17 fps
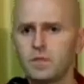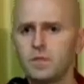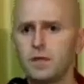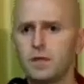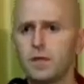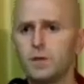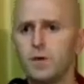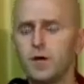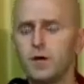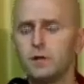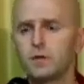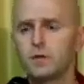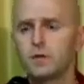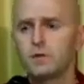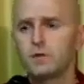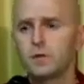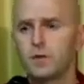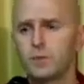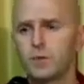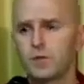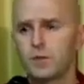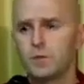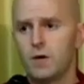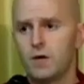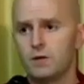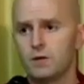like we have to do something
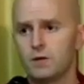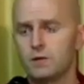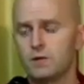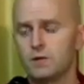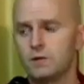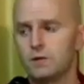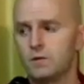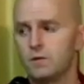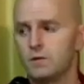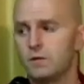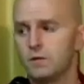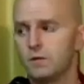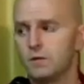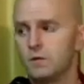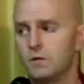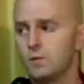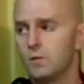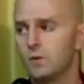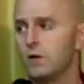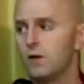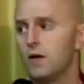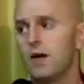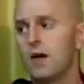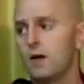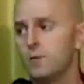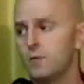about it, that we're
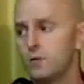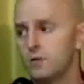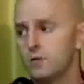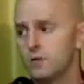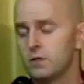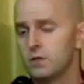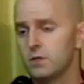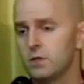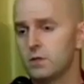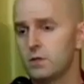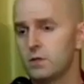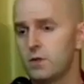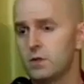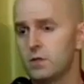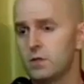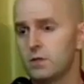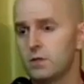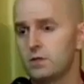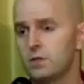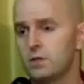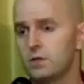not happy with the situation.